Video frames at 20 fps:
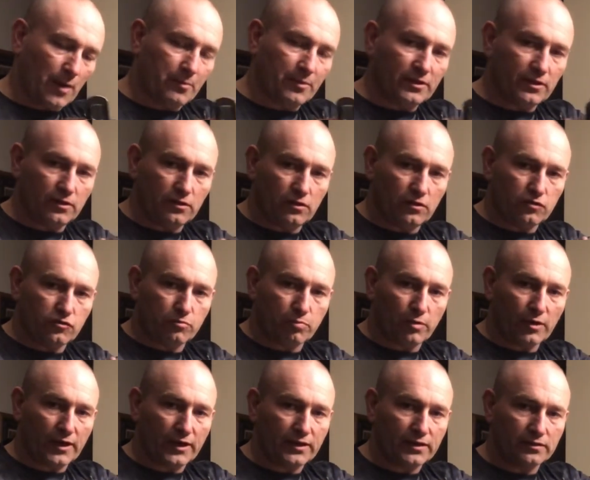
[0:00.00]
in the little
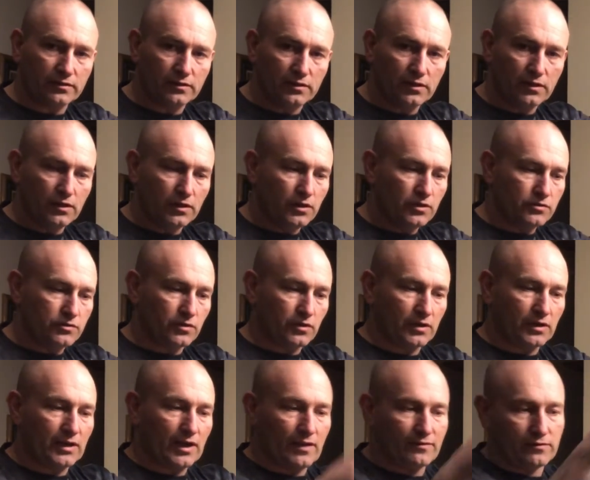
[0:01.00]
spring, so you
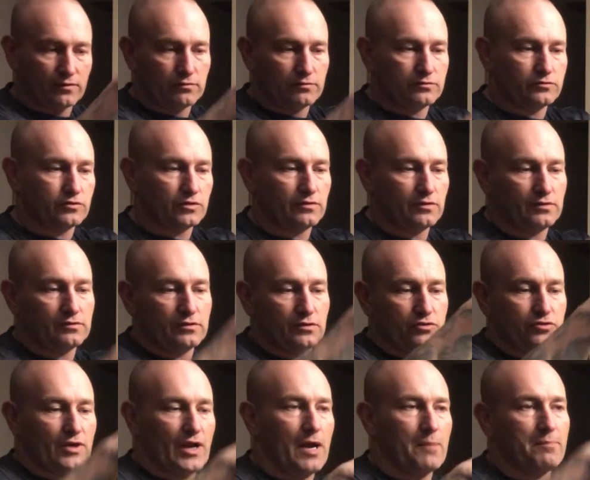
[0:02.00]
can have the trap